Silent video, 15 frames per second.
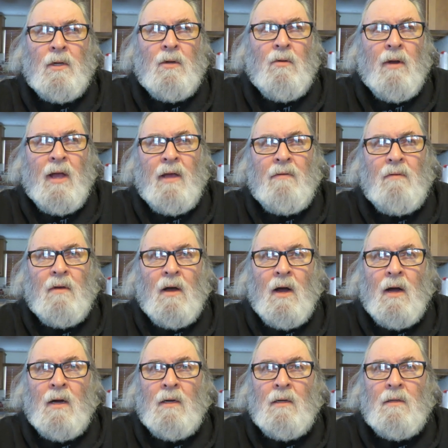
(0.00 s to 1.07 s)
the
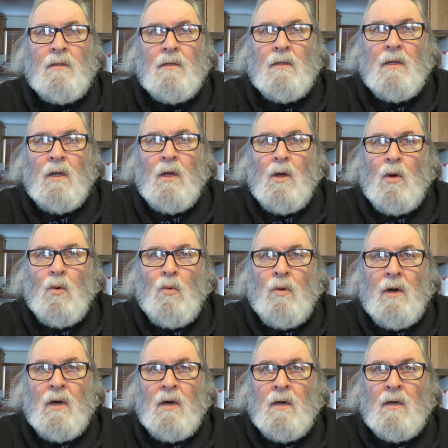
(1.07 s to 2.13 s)
graveyard
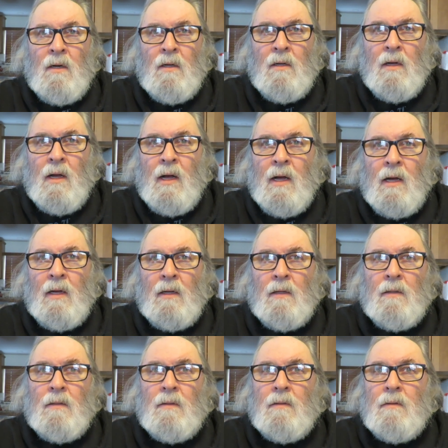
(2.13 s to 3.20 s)
where
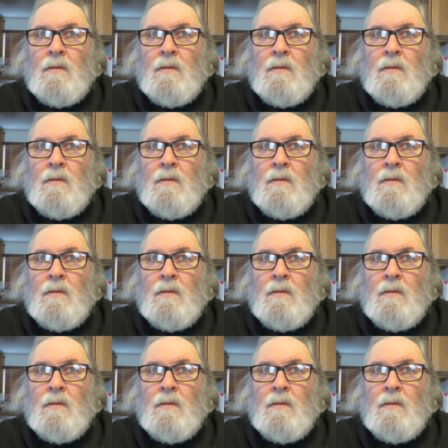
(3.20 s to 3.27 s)
uh,